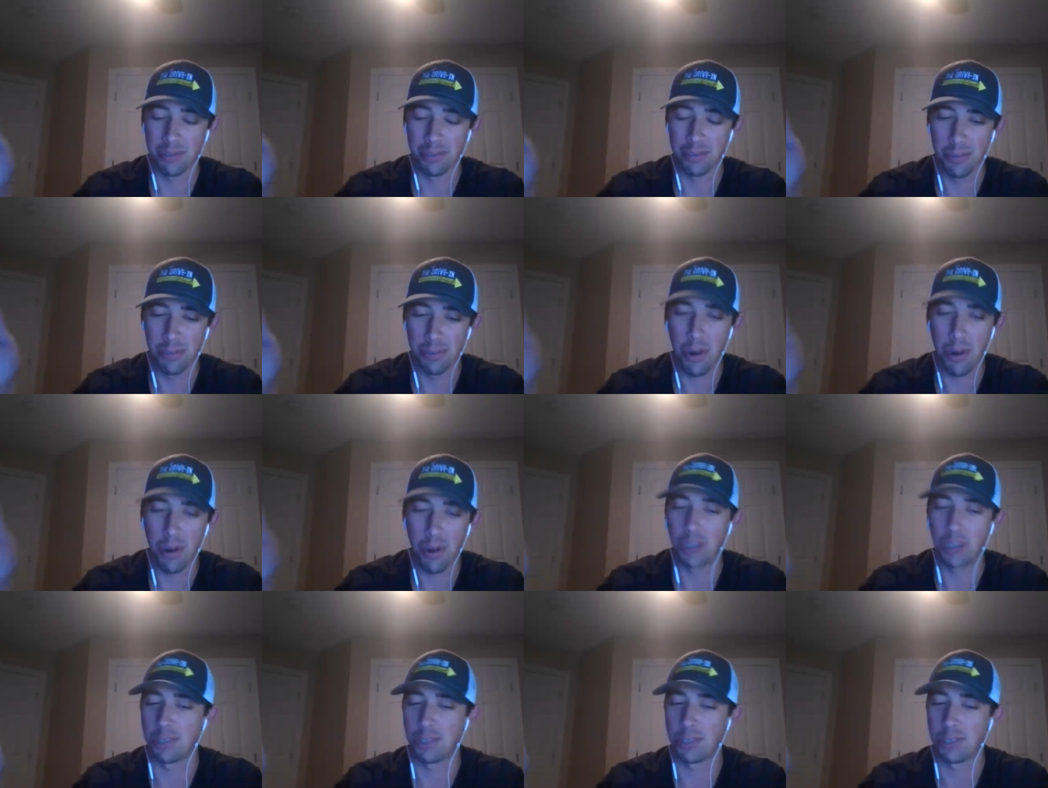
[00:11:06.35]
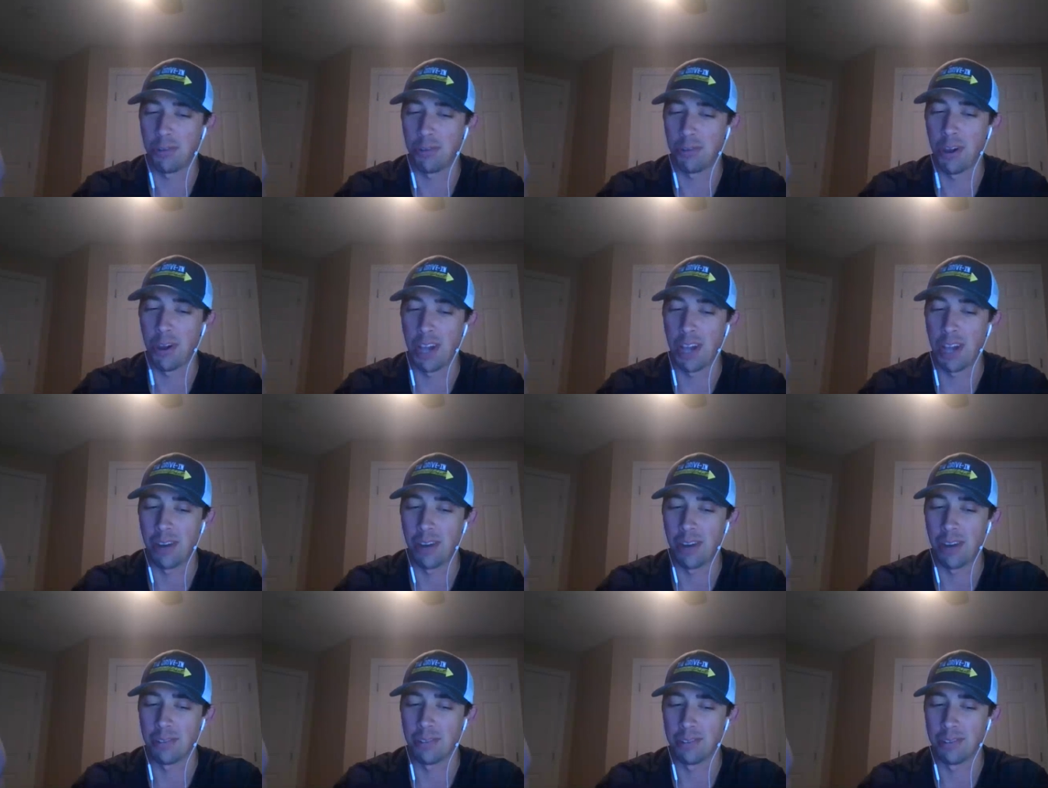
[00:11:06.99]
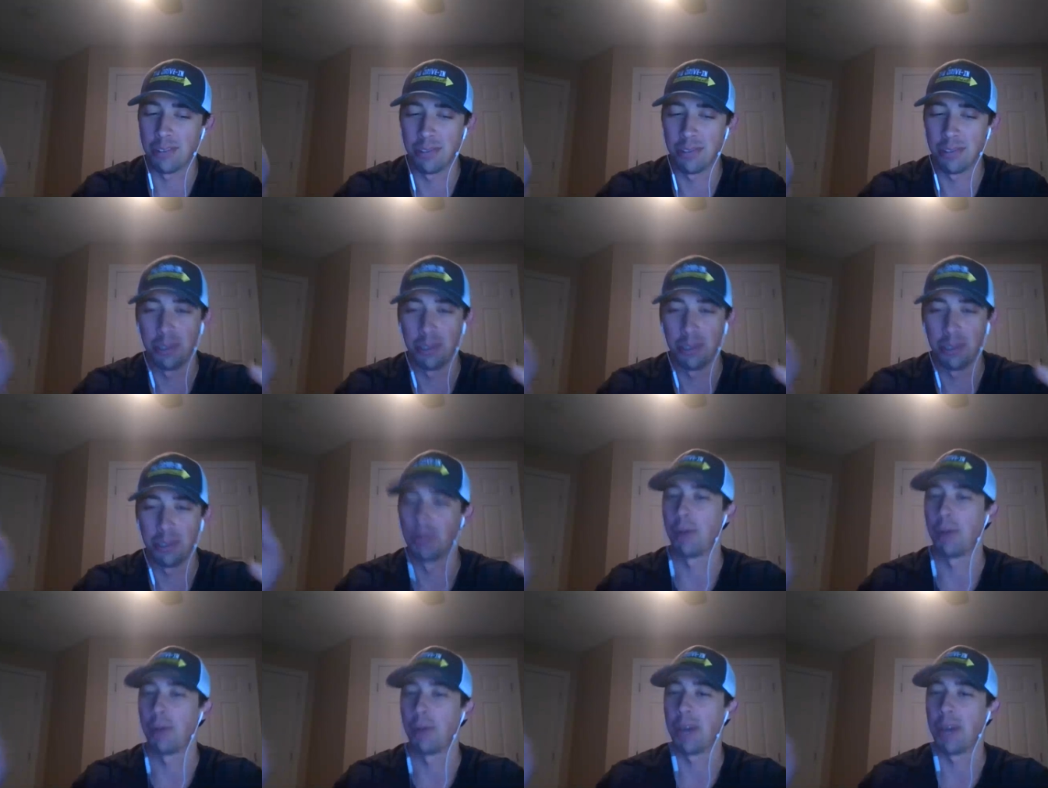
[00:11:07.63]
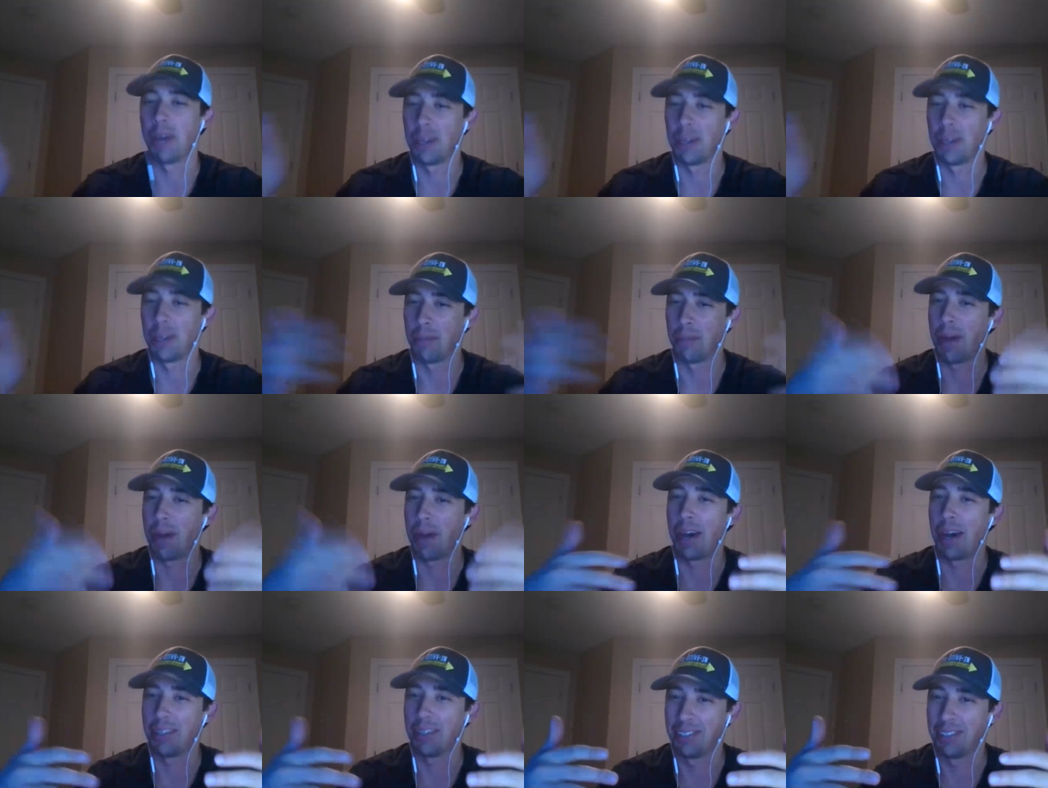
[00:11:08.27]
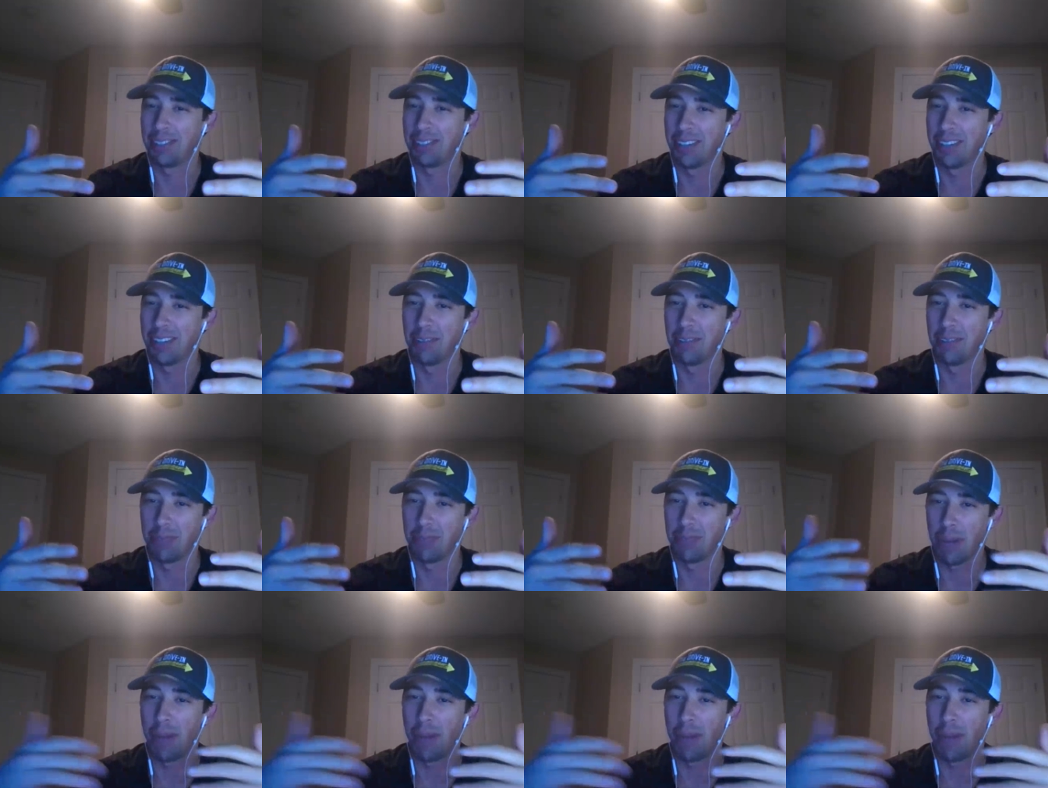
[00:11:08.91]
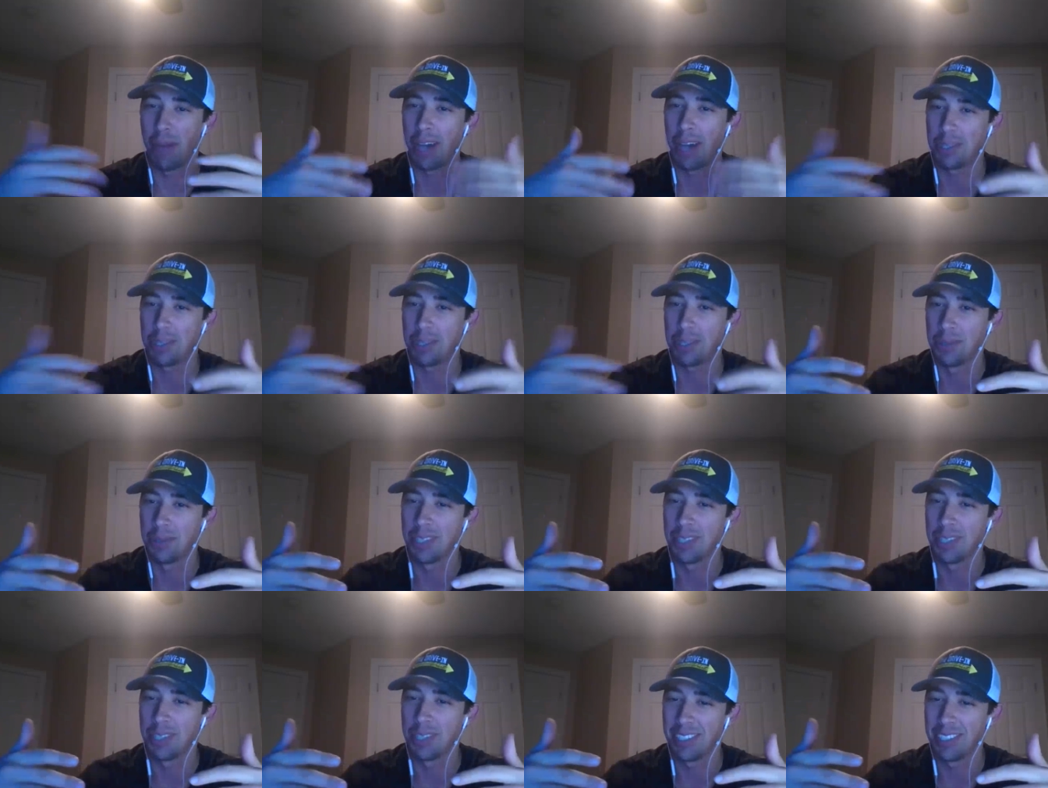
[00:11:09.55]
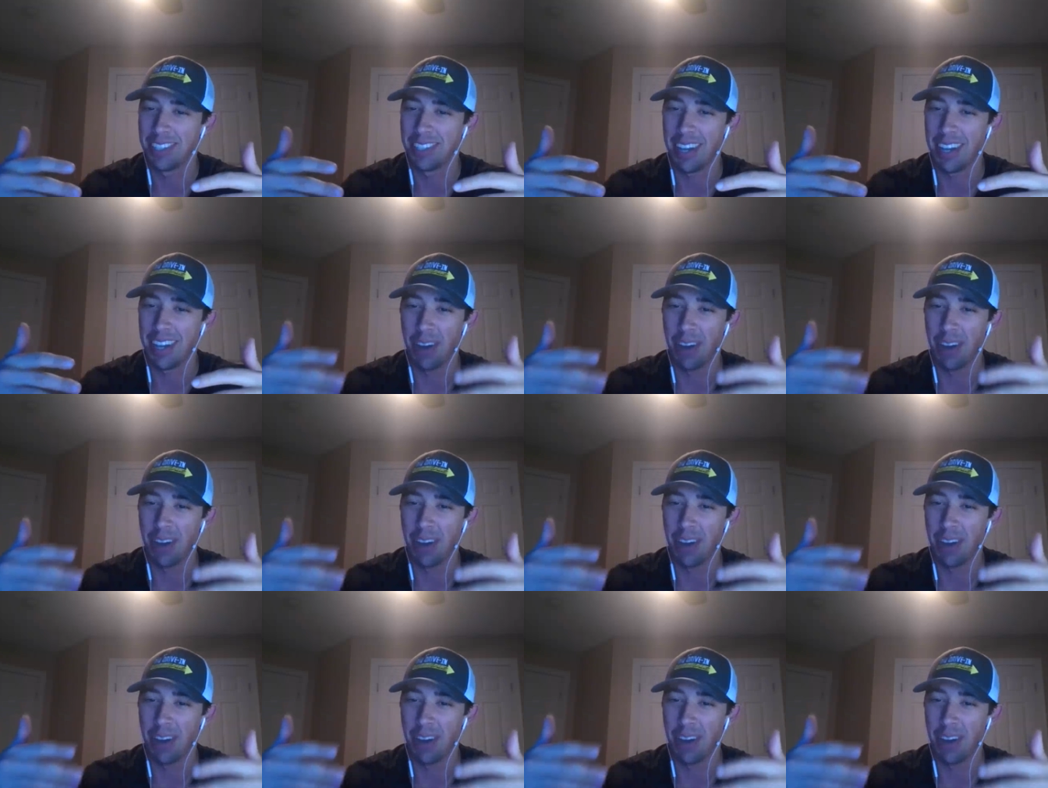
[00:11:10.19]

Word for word: watched Fallout, you should probably end the pod and come back to it uh,